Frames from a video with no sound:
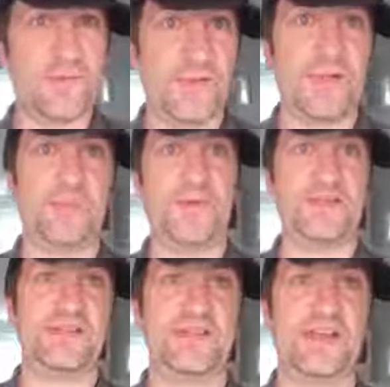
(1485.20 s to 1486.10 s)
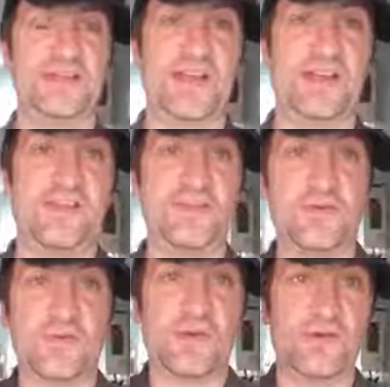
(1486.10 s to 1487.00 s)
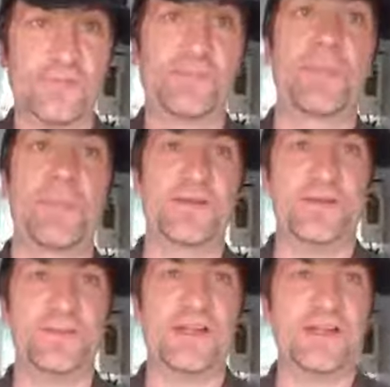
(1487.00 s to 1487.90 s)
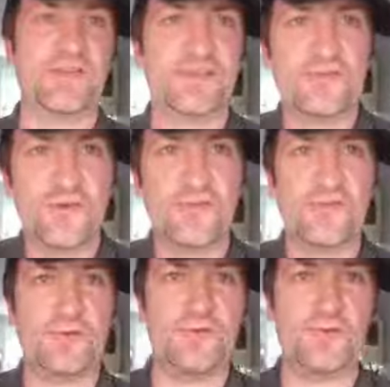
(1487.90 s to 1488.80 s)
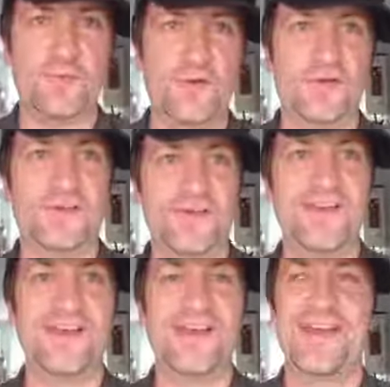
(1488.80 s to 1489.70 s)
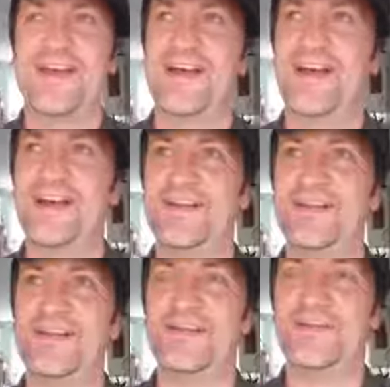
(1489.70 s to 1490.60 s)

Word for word: people like business executives who've got, they might have a strong view of the world, and